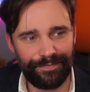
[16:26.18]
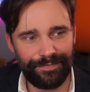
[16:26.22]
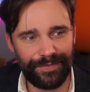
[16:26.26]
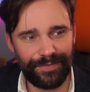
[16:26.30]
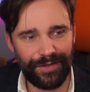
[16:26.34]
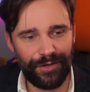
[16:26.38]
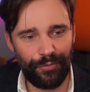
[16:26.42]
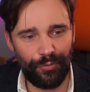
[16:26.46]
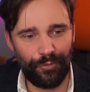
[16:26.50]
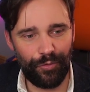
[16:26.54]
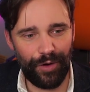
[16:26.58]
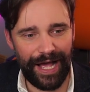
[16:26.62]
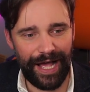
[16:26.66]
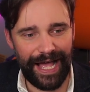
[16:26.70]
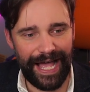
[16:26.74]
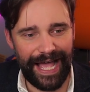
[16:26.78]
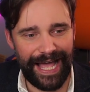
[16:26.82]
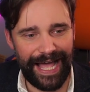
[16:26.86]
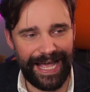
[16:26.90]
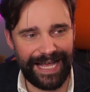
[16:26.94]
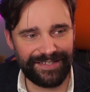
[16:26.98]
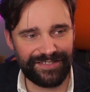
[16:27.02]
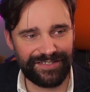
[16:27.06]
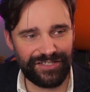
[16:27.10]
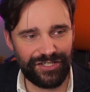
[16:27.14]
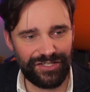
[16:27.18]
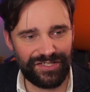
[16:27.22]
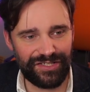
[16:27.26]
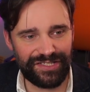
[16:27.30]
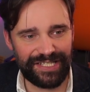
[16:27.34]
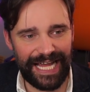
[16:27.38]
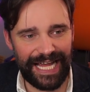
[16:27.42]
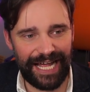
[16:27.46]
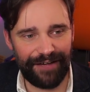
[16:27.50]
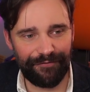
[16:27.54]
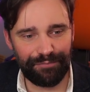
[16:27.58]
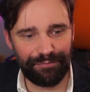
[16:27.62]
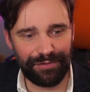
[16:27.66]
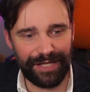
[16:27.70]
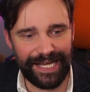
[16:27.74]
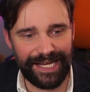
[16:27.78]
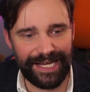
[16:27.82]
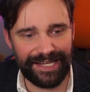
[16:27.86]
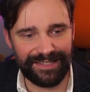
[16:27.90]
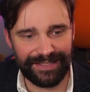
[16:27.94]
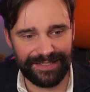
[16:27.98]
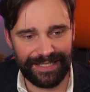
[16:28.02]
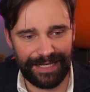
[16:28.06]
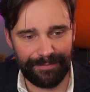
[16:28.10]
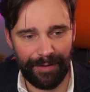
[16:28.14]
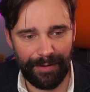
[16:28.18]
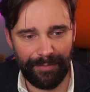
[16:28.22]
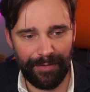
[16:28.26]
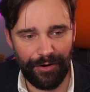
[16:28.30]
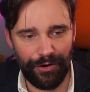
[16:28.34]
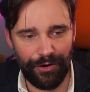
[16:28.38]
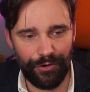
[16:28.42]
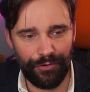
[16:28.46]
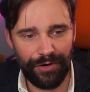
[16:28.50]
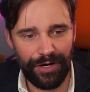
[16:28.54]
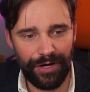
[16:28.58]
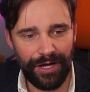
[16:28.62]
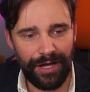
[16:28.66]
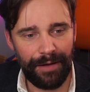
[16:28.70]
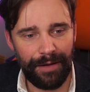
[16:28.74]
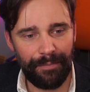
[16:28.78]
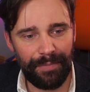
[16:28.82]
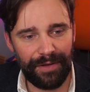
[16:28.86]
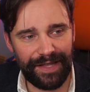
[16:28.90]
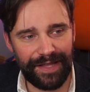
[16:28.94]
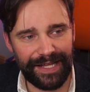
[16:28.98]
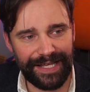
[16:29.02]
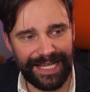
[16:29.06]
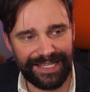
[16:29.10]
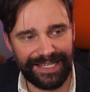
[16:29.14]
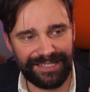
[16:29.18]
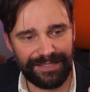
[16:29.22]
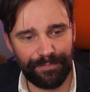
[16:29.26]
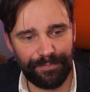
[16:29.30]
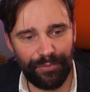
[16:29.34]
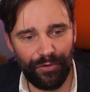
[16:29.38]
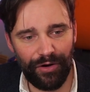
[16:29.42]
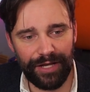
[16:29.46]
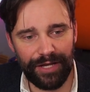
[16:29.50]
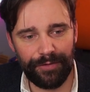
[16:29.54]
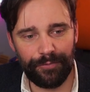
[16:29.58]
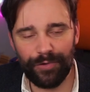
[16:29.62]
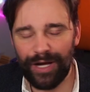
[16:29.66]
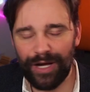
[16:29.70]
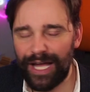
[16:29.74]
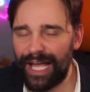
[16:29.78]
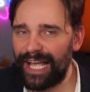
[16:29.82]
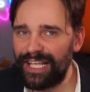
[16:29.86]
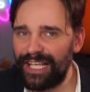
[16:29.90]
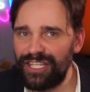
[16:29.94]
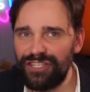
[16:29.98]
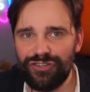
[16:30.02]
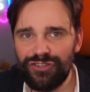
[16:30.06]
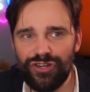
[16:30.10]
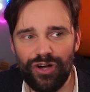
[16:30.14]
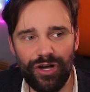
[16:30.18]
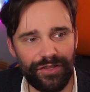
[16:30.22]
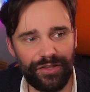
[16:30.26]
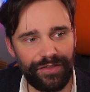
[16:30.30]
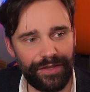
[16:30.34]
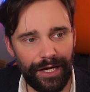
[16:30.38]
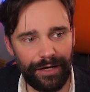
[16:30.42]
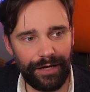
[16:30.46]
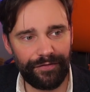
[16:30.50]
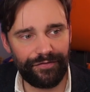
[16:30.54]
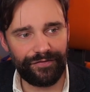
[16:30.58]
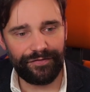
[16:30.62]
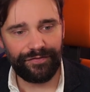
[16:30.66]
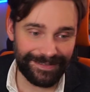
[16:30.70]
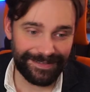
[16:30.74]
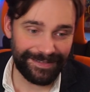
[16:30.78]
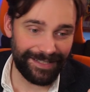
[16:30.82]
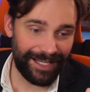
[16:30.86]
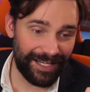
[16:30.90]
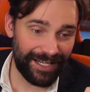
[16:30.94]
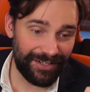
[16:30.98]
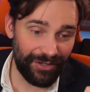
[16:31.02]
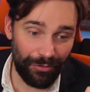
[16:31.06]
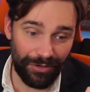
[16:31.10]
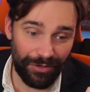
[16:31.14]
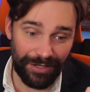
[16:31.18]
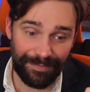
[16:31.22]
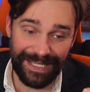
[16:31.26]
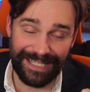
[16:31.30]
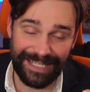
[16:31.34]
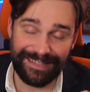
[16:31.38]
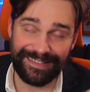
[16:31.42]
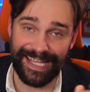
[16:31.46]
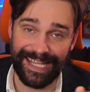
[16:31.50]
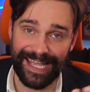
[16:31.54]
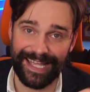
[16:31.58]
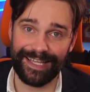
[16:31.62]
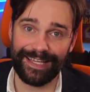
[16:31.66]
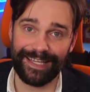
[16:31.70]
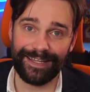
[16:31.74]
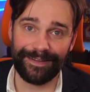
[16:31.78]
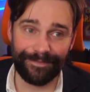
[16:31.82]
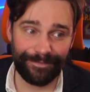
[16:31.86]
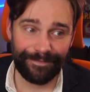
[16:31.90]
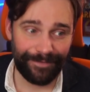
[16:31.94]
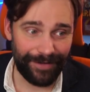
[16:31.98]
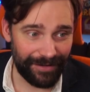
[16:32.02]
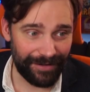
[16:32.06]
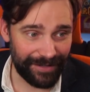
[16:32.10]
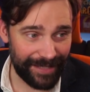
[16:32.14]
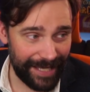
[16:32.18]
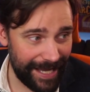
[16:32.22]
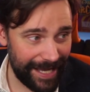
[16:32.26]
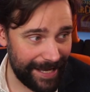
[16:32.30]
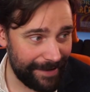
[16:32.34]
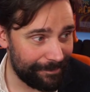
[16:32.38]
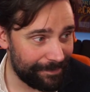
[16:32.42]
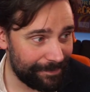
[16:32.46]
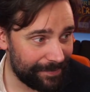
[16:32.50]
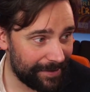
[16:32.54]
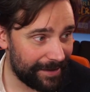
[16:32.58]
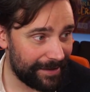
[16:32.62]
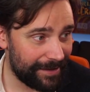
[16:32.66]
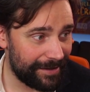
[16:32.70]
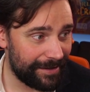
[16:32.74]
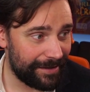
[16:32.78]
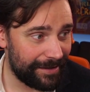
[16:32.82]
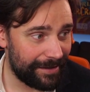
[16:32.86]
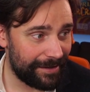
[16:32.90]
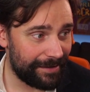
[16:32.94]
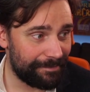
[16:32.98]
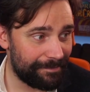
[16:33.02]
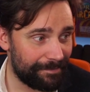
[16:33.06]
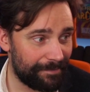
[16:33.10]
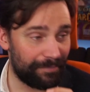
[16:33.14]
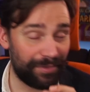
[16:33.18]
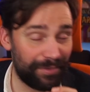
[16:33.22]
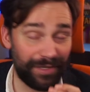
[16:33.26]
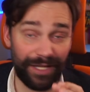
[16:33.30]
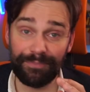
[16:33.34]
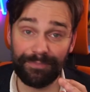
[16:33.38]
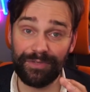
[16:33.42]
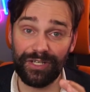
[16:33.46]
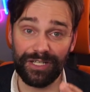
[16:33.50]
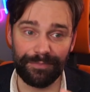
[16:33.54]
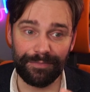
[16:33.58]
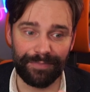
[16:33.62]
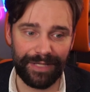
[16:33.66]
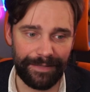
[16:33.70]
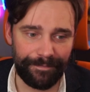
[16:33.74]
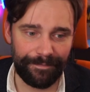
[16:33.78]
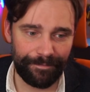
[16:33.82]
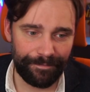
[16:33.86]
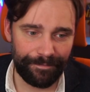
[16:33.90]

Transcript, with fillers: where it's good to have players in MMO, but then it gets a point where you've got enough. I don't want to be a dick, okay? But I'm gonna be.